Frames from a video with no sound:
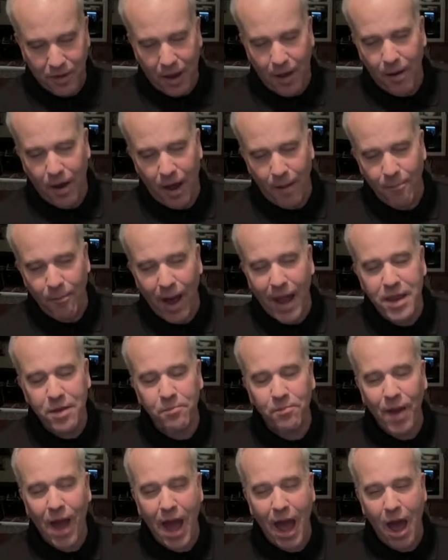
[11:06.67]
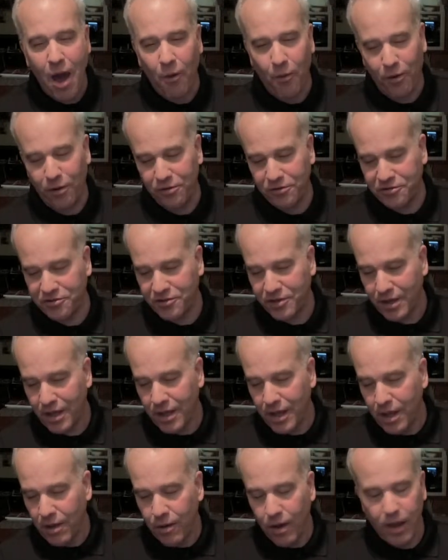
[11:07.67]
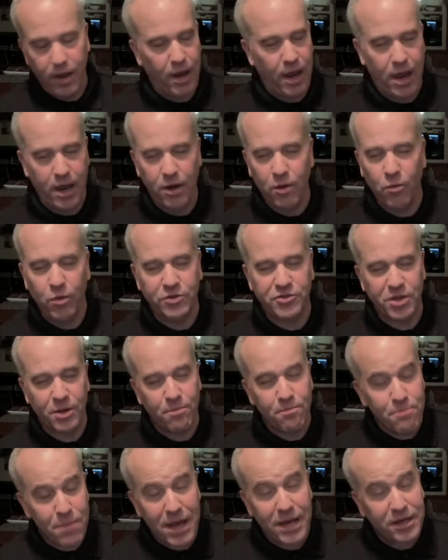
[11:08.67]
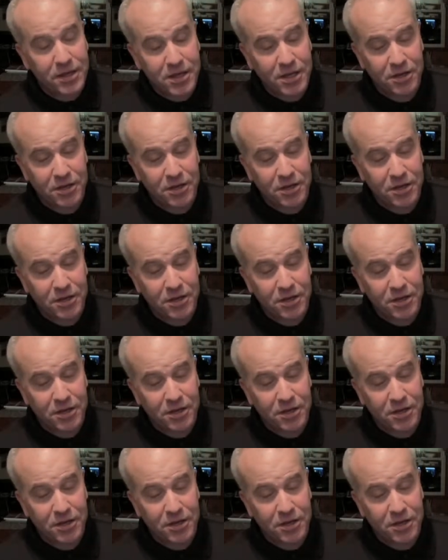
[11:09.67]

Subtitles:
a Mike Powers, and it was in mint